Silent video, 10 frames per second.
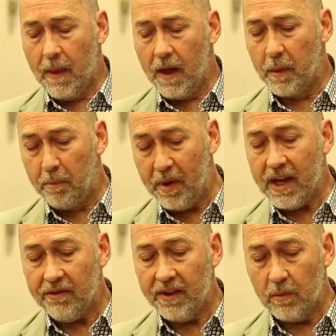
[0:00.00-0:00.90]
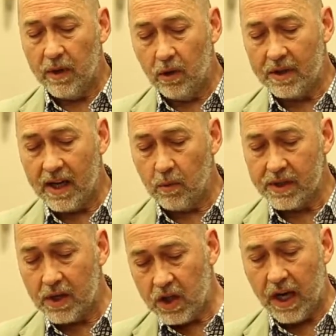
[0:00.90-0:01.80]
And the big thing we looked at
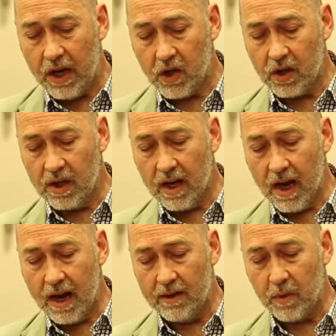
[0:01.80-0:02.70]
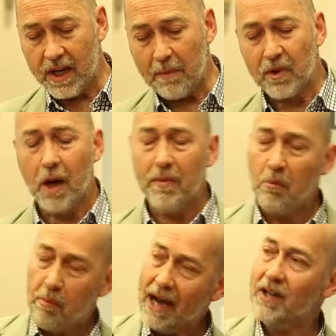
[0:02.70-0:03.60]
was education, and we kept
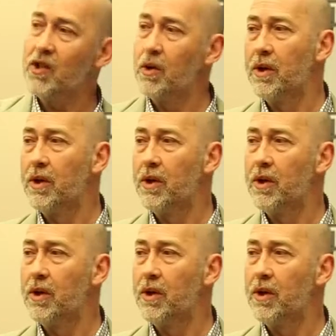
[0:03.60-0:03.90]
coming back to,